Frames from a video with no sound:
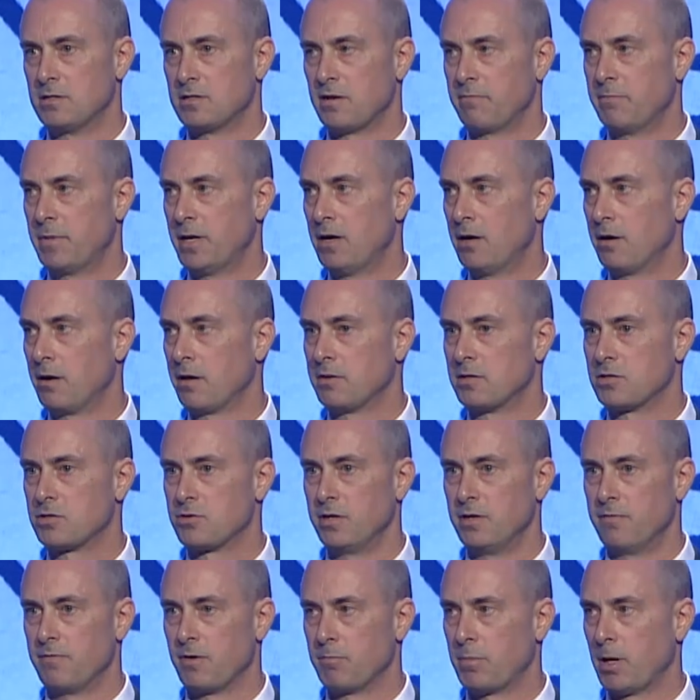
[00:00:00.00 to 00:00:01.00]
I've been out on the
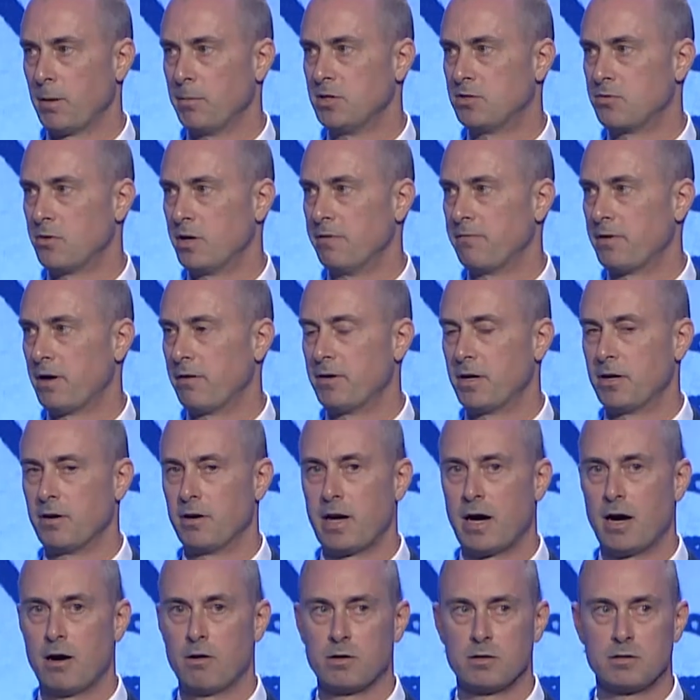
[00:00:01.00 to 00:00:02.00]
street for probably 2,500
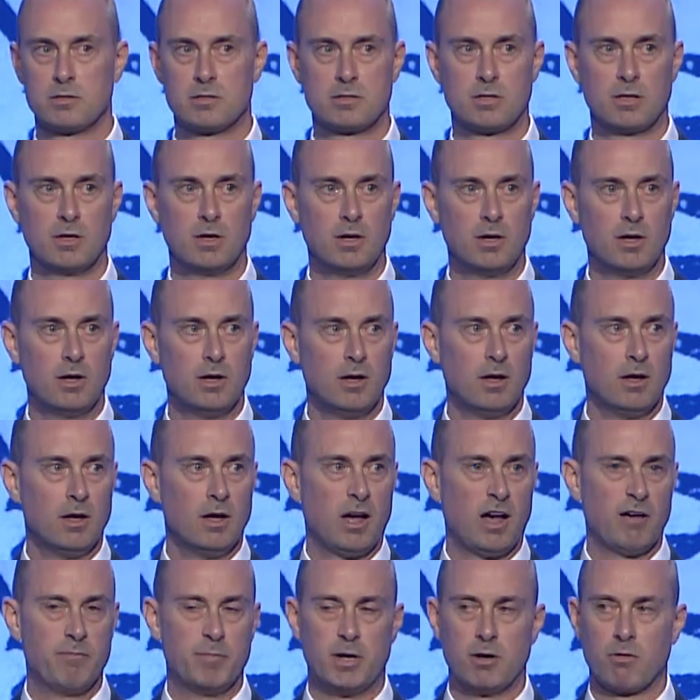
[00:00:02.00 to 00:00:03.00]
hours.
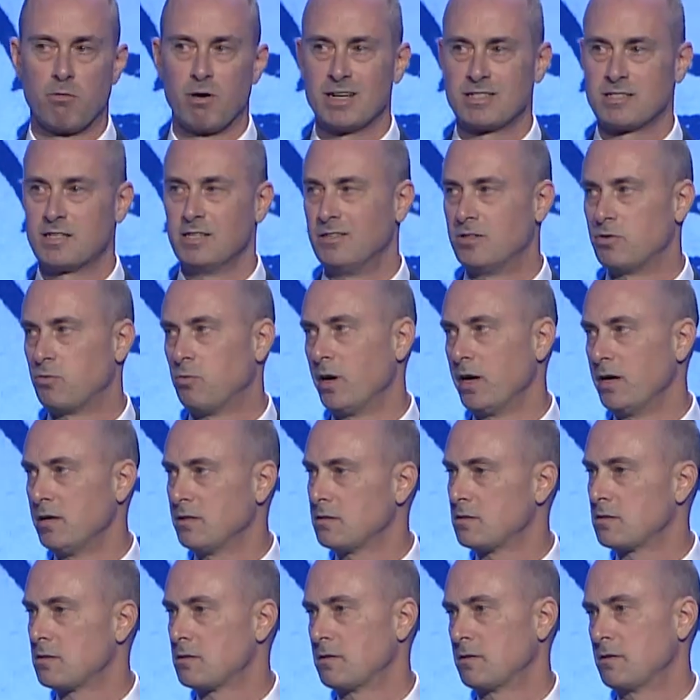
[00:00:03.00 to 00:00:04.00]
I've been arrested
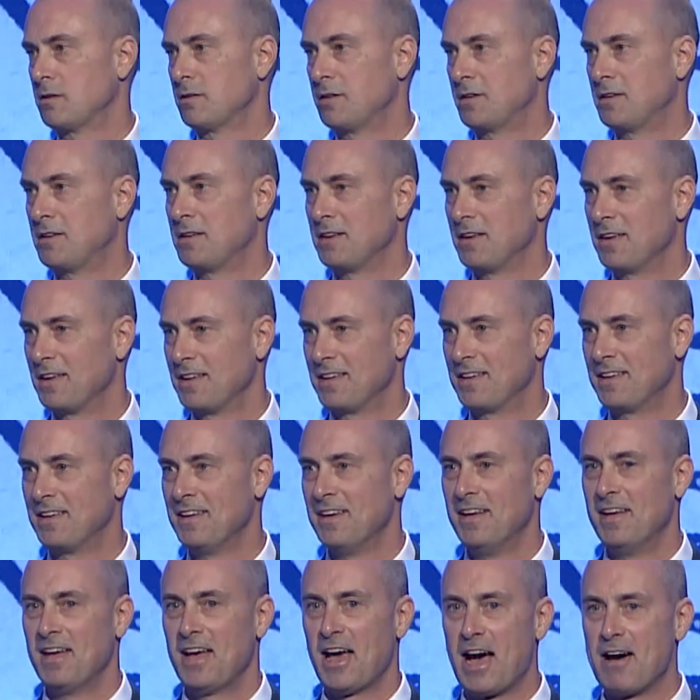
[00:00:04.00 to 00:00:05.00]
twice
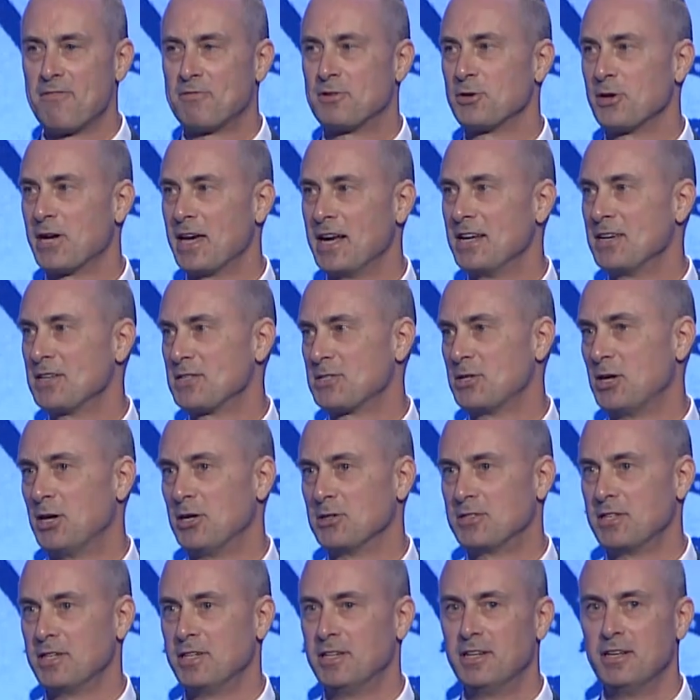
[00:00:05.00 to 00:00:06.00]
after getting
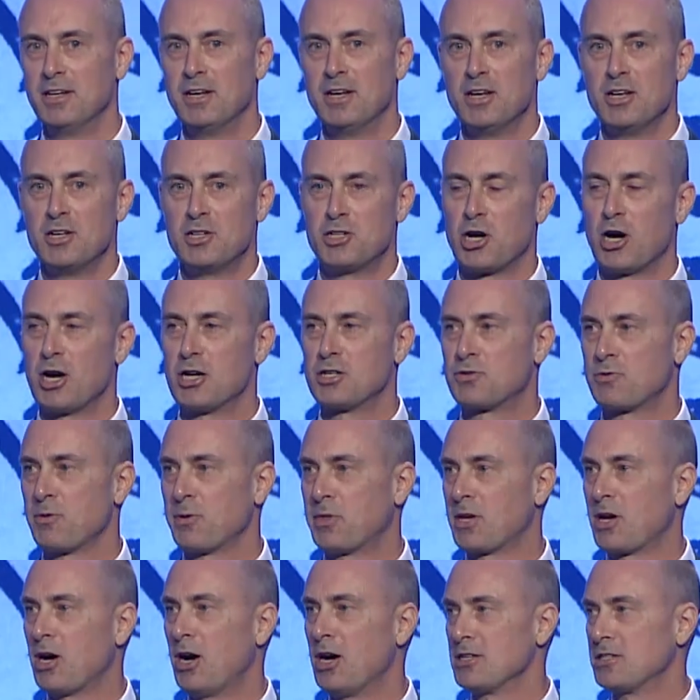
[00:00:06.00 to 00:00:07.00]
assaulted, charged
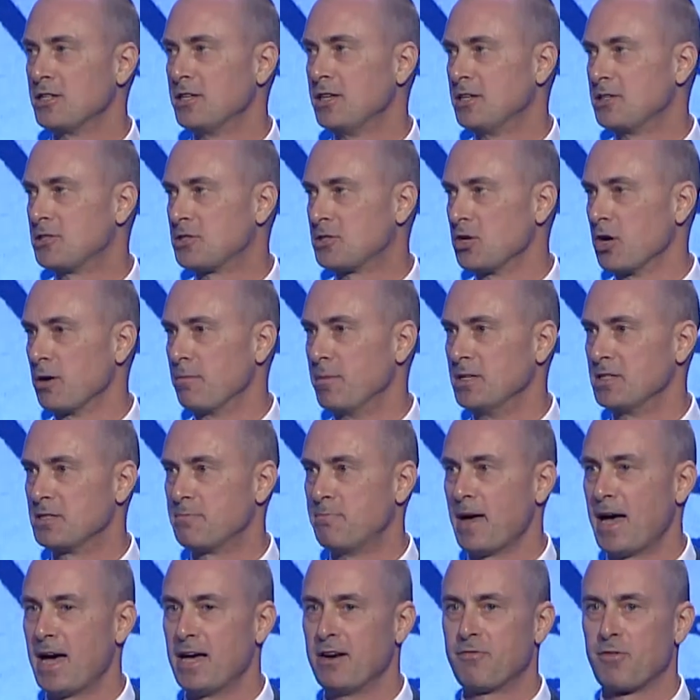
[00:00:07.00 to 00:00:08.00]
with causing a disturbance,
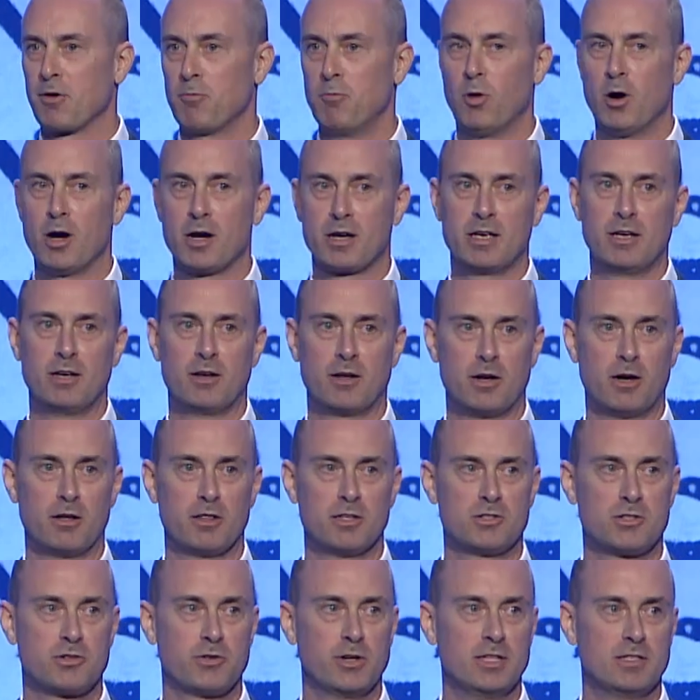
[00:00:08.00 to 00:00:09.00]
banned from walking on all
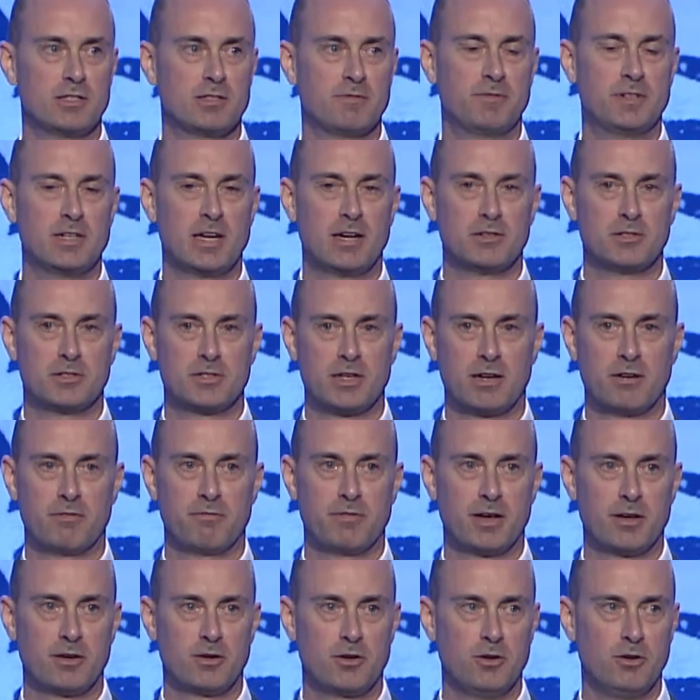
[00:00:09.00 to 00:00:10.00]
the streets of downtown
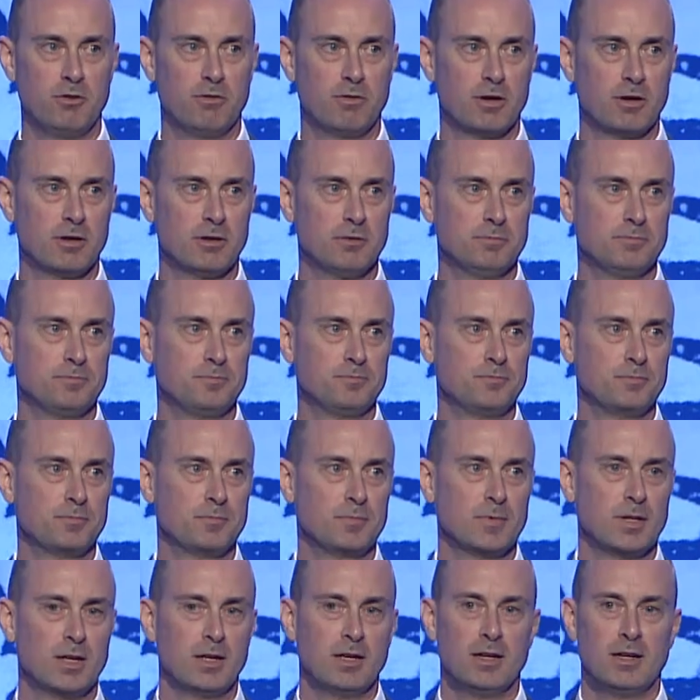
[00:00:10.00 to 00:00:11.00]
Vancouver,
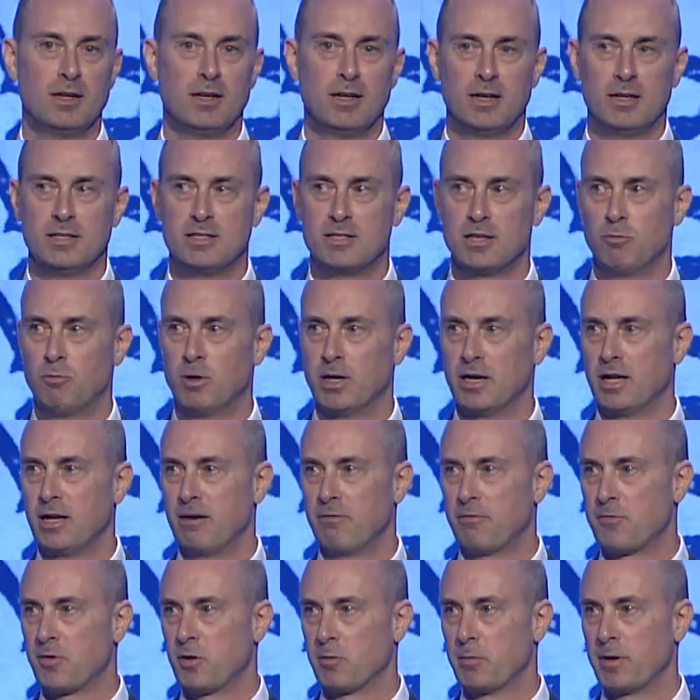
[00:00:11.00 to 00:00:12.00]
until one day
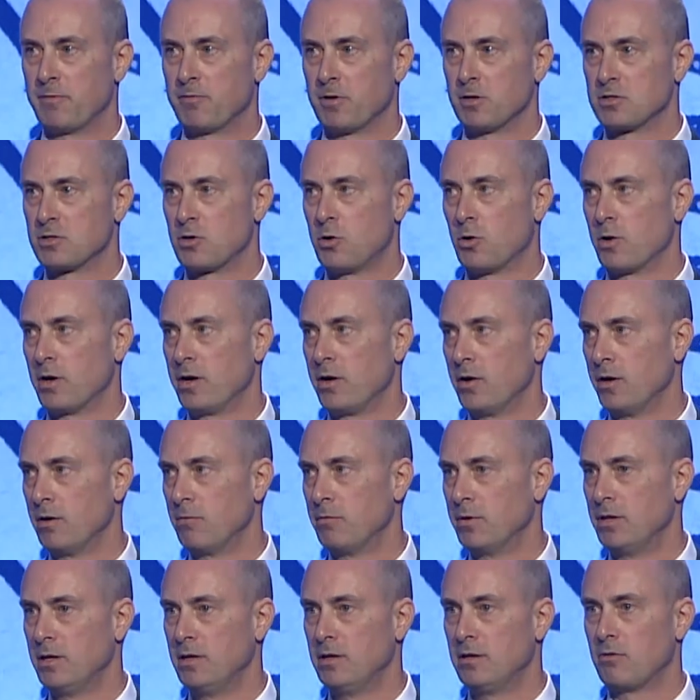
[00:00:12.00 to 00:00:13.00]
before my first court hearing
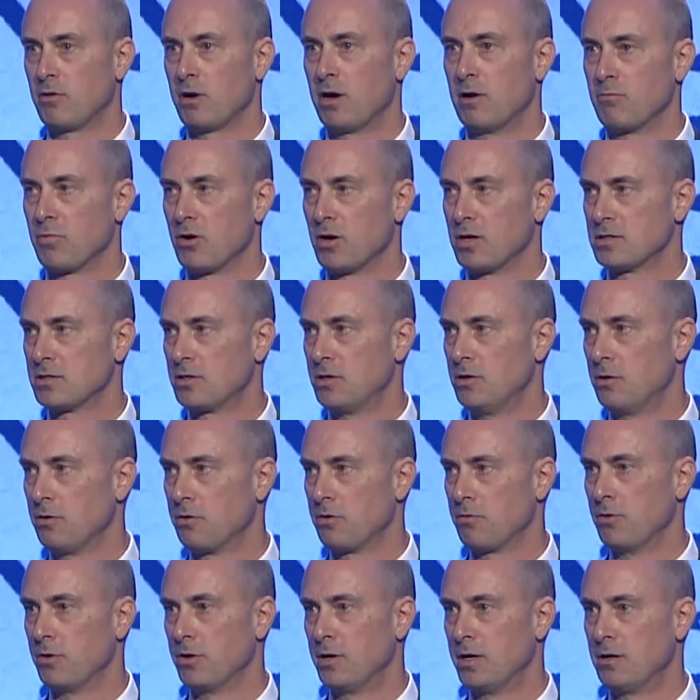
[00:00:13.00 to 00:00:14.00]
when the Crown prosecutor
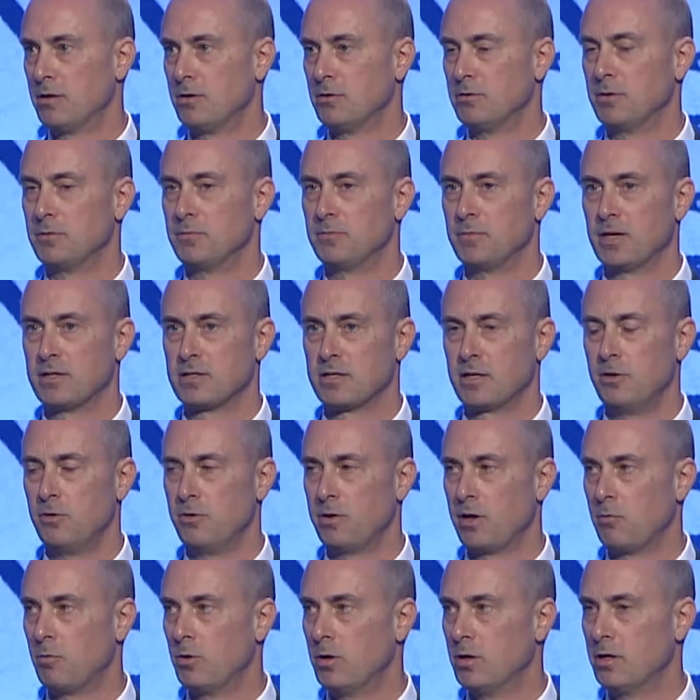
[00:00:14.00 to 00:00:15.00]
threw it out, as I knew
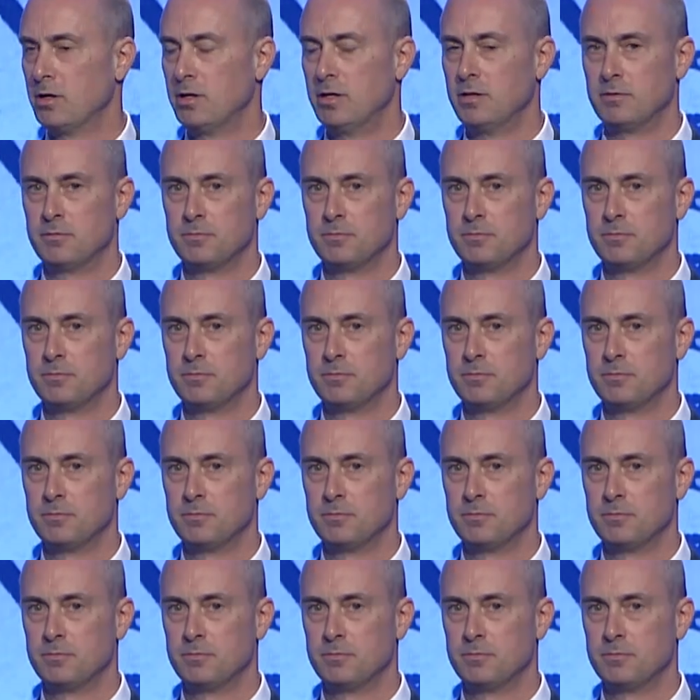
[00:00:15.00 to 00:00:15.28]
they would.